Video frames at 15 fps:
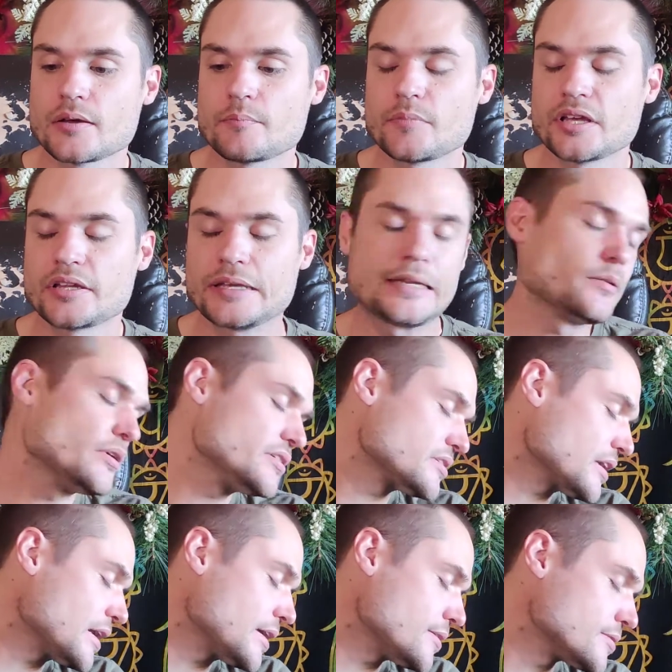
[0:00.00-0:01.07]
But anyways,
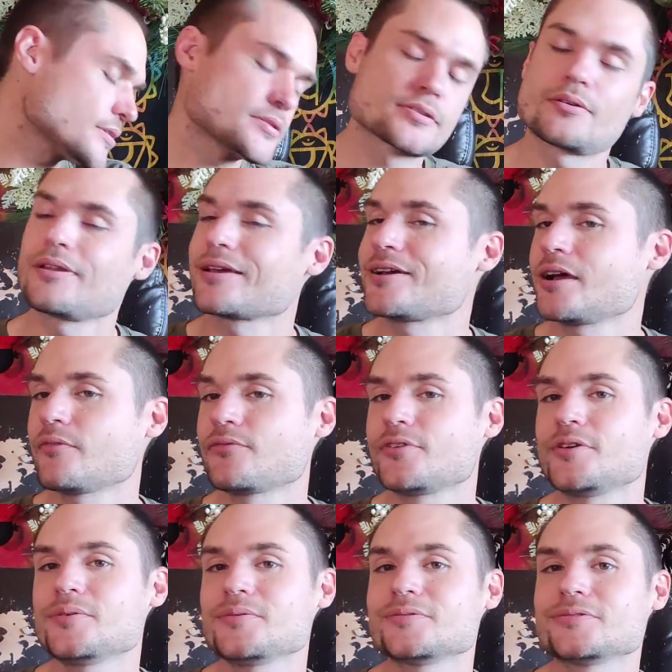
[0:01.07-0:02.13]
guys, that's all I got for
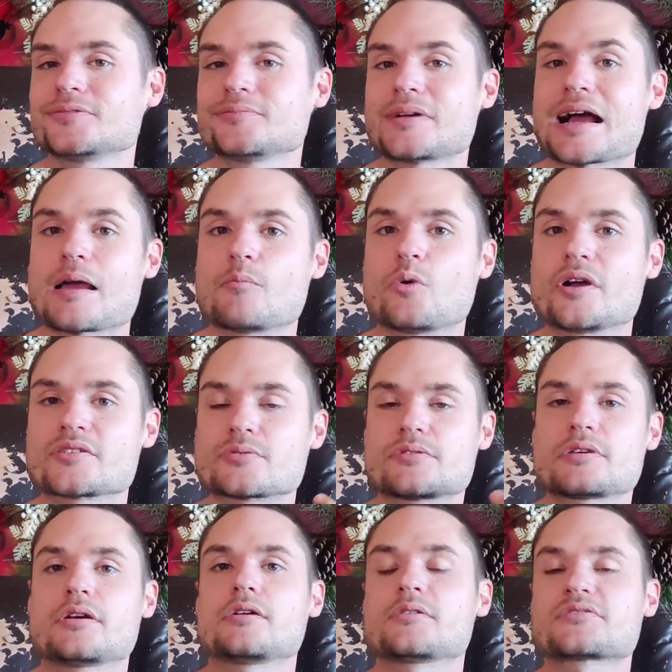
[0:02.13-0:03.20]
you. I'm Wes with
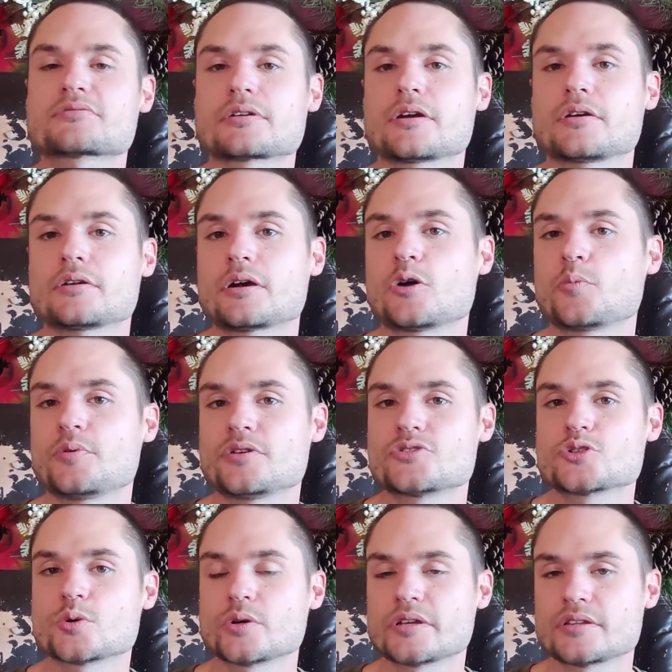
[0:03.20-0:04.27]
Aurawest Tarot, and I hope you
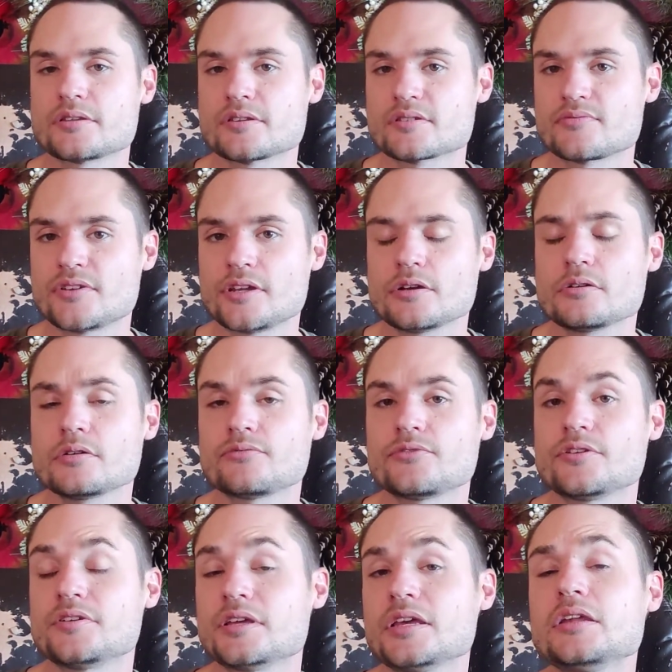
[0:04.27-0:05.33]
enjoyed this video. If
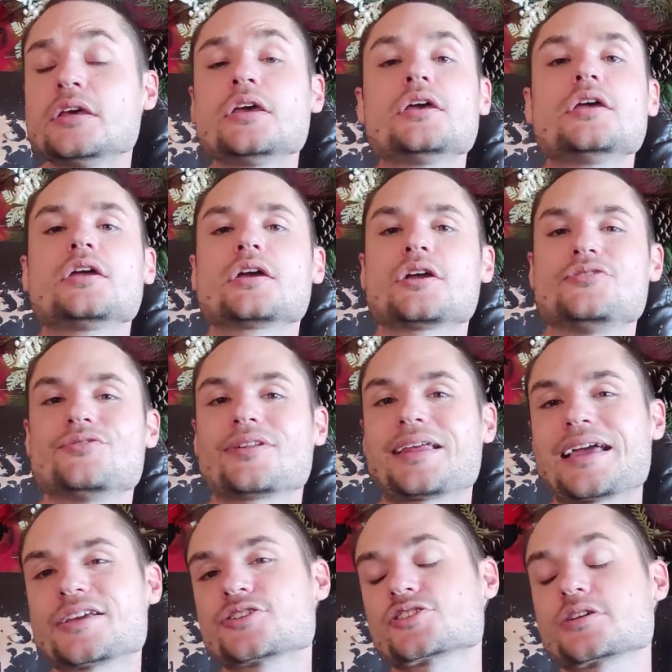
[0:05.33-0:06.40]
you did, can you
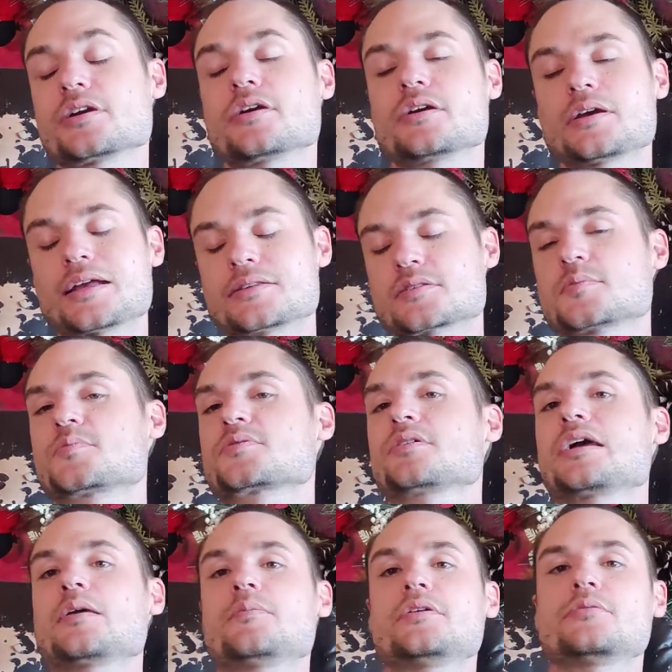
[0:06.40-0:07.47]
like, share, and
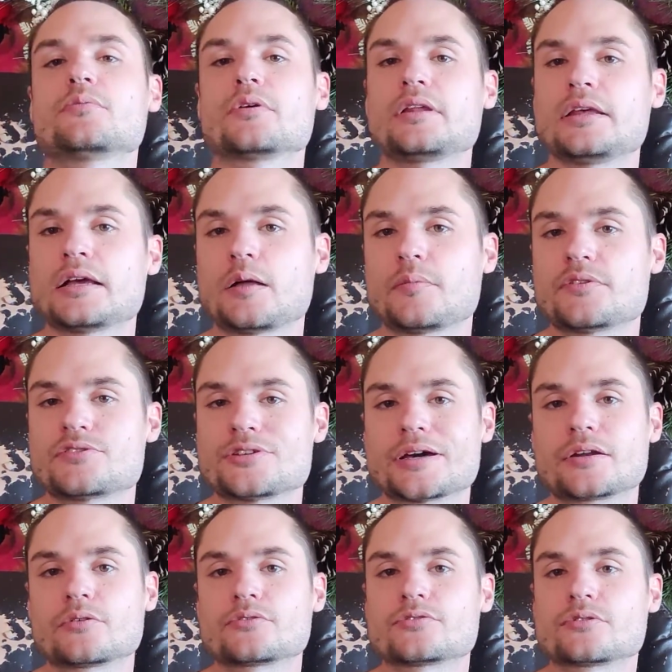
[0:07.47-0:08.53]
subscribe? It really helped the
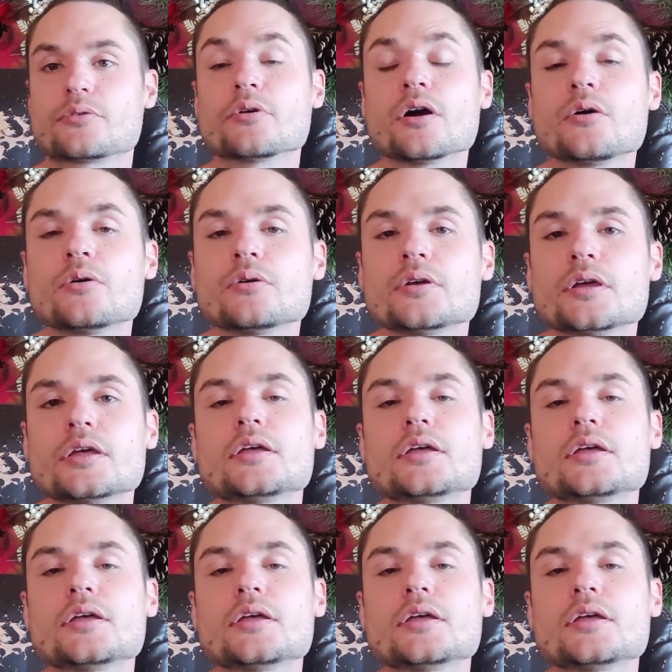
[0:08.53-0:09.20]
channel to grow